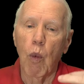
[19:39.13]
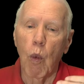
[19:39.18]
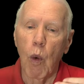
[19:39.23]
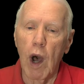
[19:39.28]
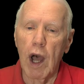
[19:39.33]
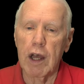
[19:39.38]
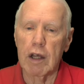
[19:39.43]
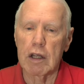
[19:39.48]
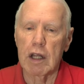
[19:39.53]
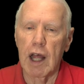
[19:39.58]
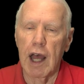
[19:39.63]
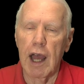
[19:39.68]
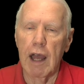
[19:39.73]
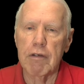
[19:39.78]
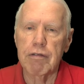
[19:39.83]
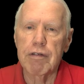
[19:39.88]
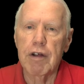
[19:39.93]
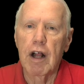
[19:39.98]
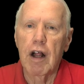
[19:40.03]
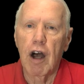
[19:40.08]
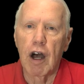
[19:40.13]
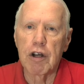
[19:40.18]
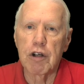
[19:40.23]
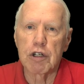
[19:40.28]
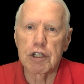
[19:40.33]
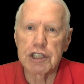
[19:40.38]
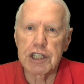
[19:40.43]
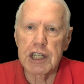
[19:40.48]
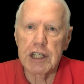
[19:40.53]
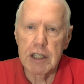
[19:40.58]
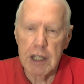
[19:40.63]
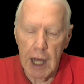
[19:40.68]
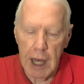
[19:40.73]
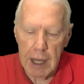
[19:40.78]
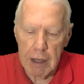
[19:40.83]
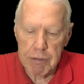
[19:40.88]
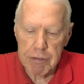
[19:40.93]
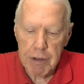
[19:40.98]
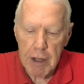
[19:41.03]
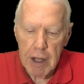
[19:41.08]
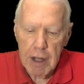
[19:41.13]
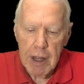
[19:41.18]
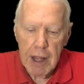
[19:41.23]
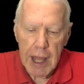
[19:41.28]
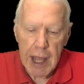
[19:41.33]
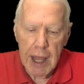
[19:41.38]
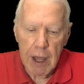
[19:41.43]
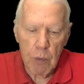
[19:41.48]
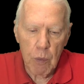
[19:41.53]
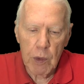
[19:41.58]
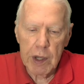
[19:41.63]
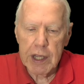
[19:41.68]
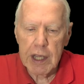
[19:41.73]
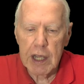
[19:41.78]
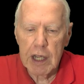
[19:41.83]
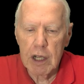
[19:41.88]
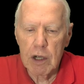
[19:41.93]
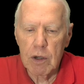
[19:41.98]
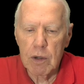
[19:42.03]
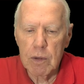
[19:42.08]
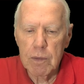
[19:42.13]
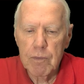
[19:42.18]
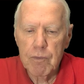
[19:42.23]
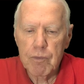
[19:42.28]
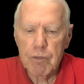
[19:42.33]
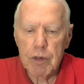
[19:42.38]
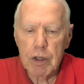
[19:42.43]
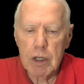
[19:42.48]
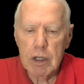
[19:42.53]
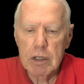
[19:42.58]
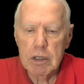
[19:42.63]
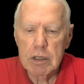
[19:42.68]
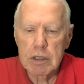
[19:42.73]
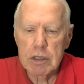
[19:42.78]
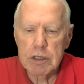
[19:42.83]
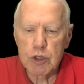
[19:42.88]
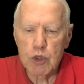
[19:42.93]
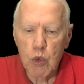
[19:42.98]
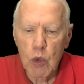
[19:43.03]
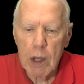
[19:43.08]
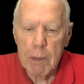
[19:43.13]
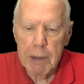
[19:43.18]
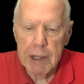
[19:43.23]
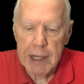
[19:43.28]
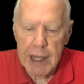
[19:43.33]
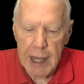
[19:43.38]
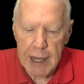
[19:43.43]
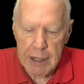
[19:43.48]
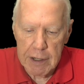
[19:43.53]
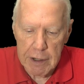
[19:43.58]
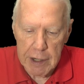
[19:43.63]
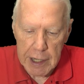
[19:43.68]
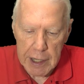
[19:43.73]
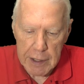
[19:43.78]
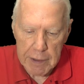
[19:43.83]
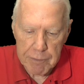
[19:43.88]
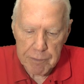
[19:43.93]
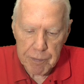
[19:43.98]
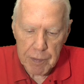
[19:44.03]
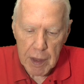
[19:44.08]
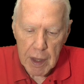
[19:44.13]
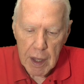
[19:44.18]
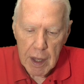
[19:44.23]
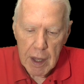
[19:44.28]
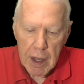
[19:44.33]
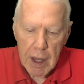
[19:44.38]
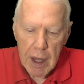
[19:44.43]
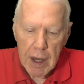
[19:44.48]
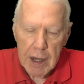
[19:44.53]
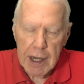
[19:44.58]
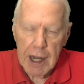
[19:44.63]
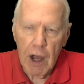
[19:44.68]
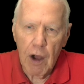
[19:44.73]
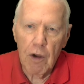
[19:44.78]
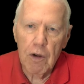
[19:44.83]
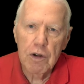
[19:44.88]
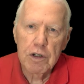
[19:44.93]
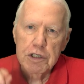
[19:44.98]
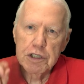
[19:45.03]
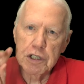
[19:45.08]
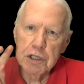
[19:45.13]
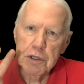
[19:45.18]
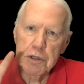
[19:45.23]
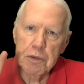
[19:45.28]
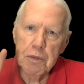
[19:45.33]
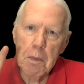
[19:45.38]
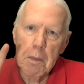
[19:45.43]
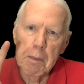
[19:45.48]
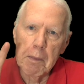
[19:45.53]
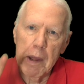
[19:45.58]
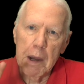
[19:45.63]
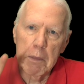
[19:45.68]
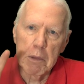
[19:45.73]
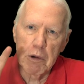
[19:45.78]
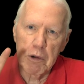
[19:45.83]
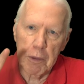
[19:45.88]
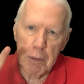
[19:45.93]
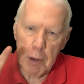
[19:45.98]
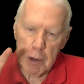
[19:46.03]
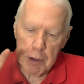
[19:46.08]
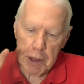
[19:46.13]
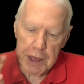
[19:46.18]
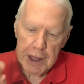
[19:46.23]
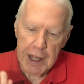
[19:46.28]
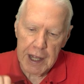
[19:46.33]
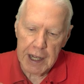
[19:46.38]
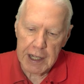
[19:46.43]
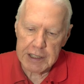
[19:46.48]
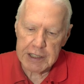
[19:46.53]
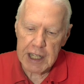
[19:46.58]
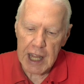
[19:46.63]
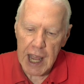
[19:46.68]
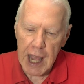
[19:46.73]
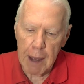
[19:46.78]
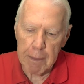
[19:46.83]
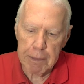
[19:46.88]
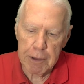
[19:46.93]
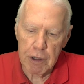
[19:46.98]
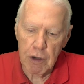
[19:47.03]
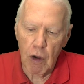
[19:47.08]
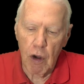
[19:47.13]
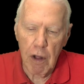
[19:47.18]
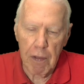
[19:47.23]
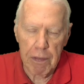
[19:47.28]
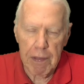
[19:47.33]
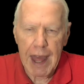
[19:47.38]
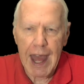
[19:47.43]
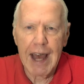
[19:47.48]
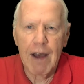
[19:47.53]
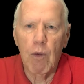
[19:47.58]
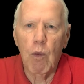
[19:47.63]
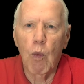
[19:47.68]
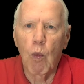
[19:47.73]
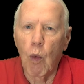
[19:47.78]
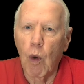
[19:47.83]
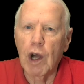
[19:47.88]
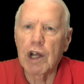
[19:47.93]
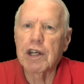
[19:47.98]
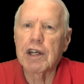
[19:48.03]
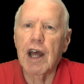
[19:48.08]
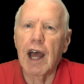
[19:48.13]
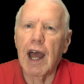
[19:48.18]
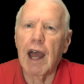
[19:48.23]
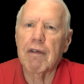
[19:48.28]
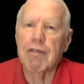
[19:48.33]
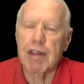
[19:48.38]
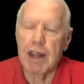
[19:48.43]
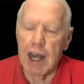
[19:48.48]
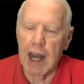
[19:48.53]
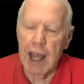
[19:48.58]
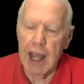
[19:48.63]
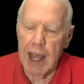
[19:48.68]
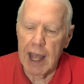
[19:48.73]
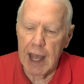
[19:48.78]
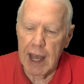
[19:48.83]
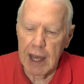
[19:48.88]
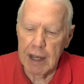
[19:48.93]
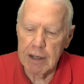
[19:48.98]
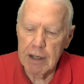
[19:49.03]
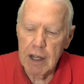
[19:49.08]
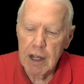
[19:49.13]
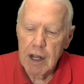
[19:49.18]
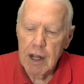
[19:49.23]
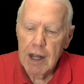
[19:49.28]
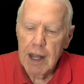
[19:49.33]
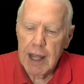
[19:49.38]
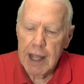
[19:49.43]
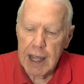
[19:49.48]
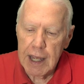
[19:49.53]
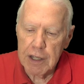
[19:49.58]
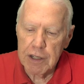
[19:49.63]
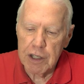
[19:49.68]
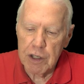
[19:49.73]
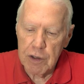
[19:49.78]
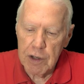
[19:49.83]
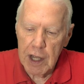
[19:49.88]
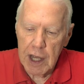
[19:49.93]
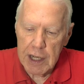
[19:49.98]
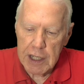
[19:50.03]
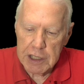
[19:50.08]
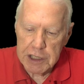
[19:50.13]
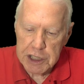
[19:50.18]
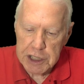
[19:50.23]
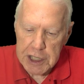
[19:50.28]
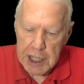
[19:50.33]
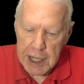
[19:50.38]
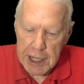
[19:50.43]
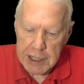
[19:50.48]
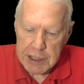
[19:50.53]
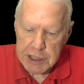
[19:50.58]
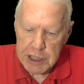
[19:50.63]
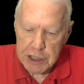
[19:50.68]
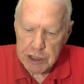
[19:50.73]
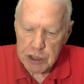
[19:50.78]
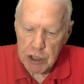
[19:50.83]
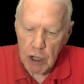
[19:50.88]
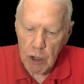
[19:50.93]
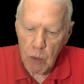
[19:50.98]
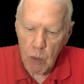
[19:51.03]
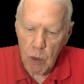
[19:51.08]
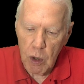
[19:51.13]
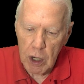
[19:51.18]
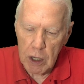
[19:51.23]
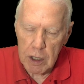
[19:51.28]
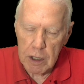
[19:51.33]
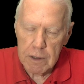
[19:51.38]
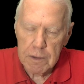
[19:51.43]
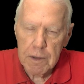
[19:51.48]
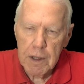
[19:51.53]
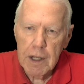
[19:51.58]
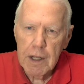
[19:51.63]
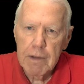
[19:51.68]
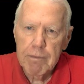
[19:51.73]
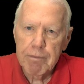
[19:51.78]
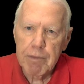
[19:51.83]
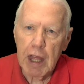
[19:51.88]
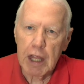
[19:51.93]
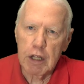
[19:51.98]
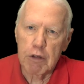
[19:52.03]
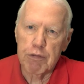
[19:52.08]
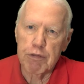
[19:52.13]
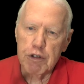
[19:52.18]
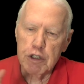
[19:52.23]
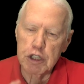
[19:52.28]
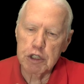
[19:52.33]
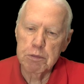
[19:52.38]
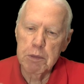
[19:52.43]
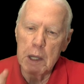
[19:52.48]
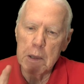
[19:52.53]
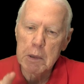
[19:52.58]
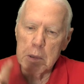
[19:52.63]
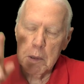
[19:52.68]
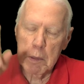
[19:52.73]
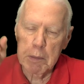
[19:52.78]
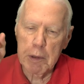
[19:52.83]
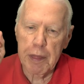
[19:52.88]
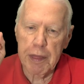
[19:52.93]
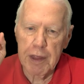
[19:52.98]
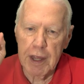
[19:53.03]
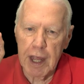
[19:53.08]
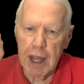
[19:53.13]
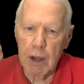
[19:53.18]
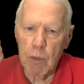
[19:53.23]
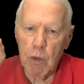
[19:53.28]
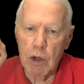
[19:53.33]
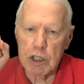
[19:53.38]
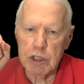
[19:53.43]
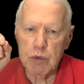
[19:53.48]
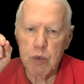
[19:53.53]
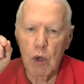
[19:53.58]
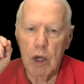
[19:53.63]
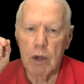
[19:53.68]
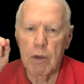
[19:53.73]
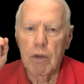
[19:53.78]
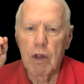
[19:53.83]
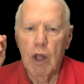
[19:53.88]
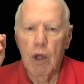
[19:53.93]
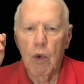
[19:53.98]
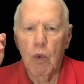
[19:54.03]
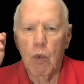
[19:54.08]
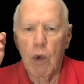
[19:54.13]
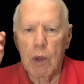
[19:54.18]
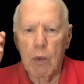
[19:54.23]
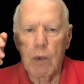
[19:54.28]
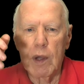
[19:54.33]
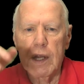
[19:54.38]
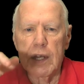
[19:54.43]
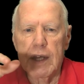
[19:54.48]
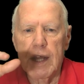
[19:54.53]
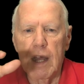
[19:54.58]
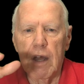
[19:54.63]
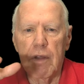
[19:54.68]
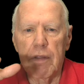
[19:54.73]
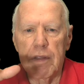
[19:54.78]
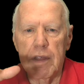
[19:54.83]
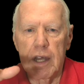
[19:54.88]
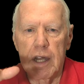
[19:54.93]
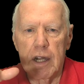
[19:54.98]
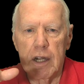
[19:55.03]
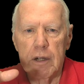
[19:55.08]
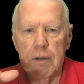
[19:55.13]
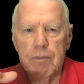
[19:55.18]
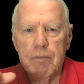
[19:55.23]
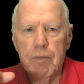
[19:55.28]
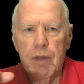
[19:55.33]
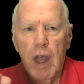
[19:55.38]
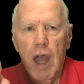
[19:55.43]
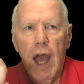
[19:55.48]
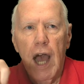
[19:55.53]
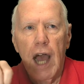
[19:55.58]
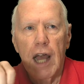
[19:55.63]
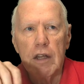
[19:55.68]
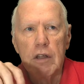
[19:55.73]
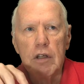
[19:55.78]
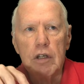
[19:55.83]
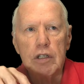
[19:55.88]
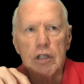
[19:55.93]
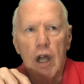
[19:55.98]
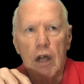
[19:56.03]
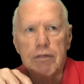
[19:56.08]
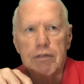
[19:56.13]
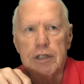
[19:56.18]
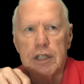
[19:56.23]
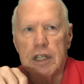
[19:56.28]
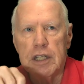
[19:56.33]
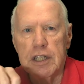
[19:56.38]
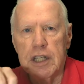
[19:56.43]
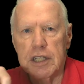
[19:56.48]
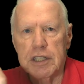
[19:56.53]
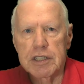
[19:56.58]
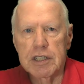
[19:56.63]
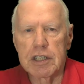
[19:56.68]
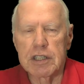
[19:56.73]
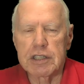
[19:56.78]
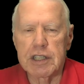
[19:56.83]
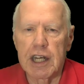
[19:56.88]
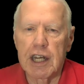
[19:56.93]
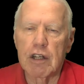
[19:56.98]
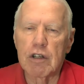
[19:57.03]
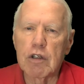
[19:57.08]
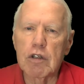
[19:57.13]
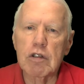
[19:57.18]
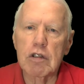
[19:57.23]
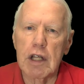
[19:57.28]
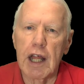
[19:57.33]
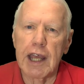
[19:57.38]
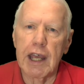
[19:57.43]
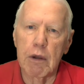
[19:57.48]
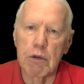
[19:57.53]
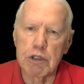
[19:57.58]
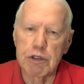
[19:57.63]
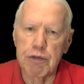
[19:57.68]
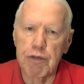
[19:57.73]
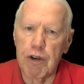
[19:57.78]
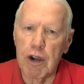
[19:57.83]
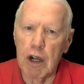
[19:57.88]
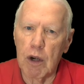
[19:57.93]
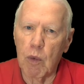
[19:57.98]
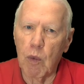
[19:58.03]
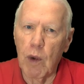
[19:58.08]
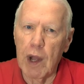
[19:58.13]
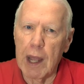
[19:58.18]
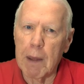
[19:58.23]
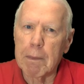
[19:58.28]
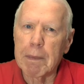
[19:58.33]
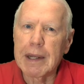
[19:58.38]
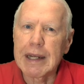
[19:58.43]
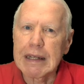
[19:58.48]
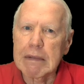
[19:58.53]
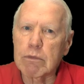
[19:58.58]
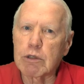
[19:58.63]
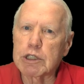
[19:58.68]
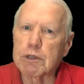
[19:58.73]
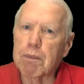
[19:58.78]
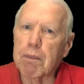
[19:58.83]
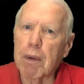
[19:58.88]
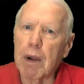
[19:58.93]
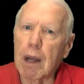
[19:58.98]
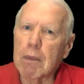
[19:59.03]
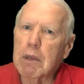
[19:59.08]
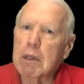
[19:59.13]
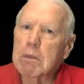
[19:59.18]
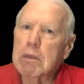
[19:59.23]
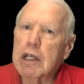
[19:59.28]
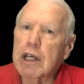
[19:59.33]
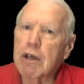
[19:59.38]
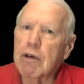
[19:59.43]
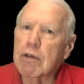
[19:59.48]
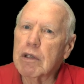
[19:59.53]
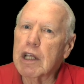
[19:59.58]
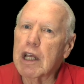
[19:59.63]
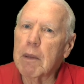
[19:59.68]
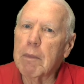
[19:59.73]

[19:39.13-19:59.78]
wildlife, undersea life, and we could go swim in that area. Now, two memorable things happened on that one dive that I had in the United States in salt water. And the first memorable thing was when we went down there, I looked off in the distance and it looked like it was far away, but it was probably only